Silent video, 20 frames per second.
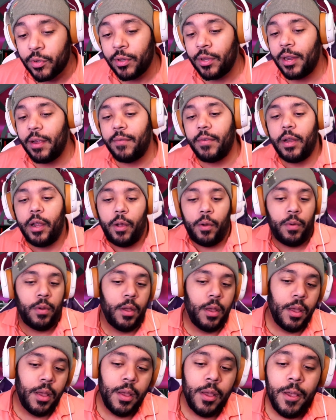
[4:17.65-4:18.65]
You never know.
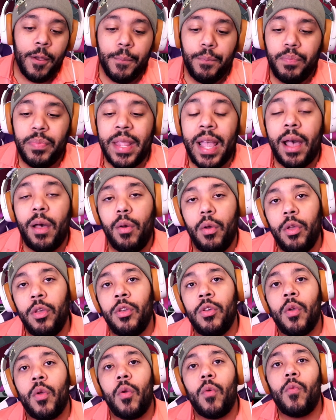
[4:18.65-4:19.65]
Now,
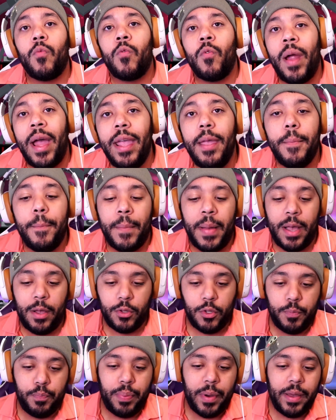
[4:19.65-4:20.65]
your right
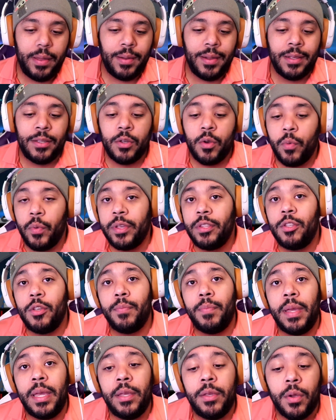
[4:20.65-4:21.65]
mouse button is going to
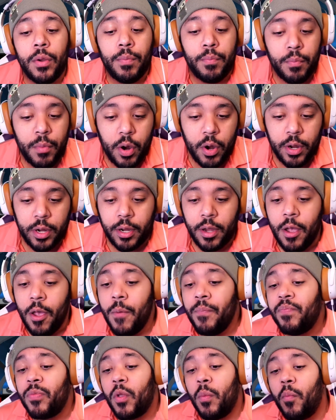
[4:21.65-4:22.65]
be your mark.
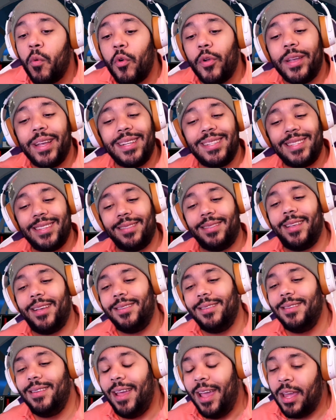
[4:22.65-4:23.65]
Morigesh
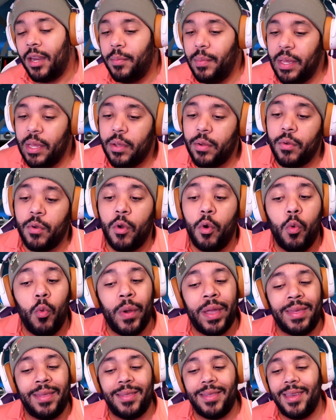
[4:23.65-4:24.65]
selects an enemy hero
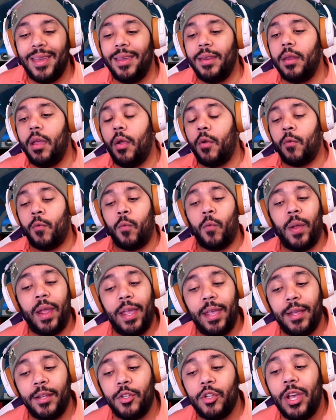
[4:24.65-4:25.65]
within
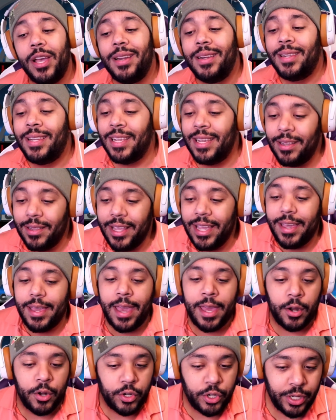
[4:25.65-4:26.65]
range, dealing
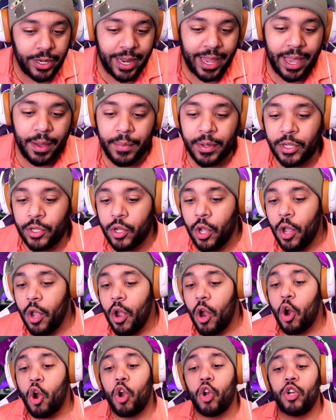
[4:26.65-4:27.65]
energy damage.
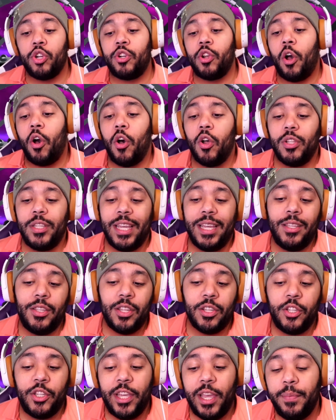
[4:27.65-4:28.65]
Her doll takes
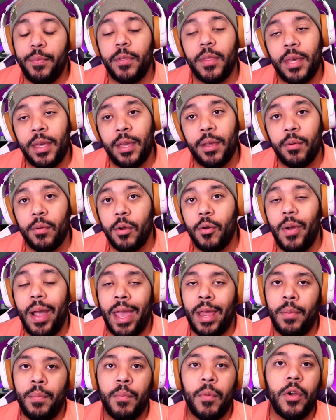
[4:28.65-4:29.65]
the shape of the hero
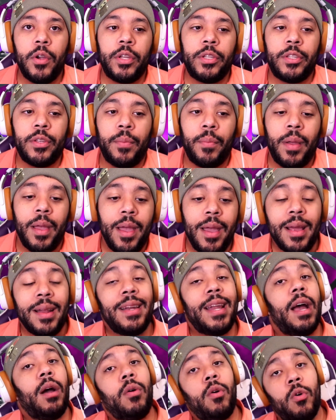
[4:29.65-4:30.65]
and marks them.
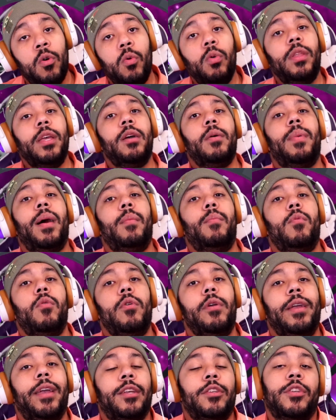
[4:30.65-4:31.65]
Now, cool thing about
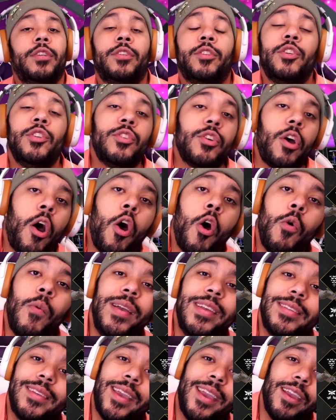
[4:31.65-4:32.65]
Morigesh is she's
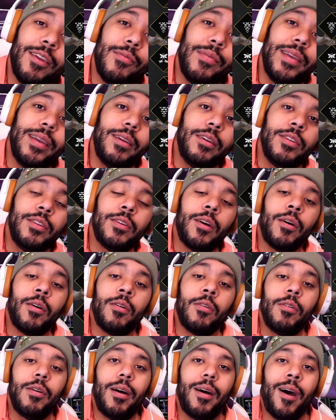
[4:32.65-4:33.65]
always carrying a
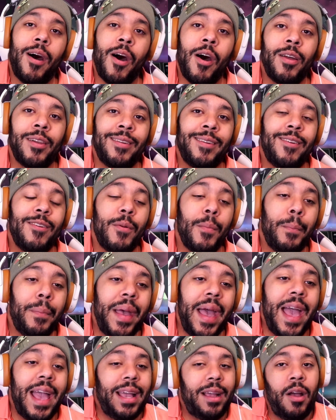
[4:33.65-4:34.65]
doll on her
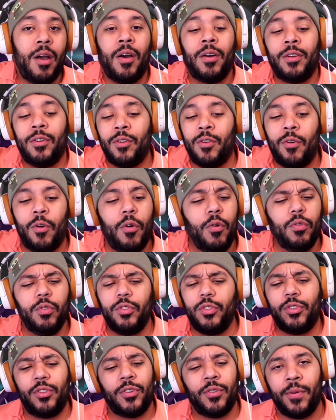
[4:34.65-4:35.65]
back, on her
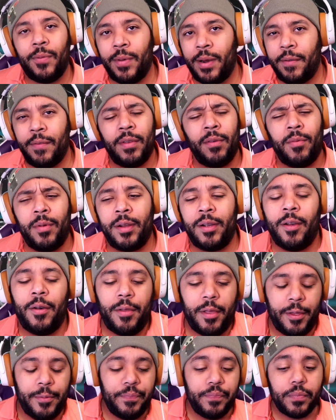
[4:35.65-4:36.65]
holster, or whatever you want to call
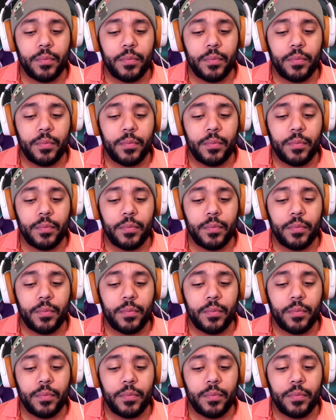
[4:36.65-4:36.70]
it.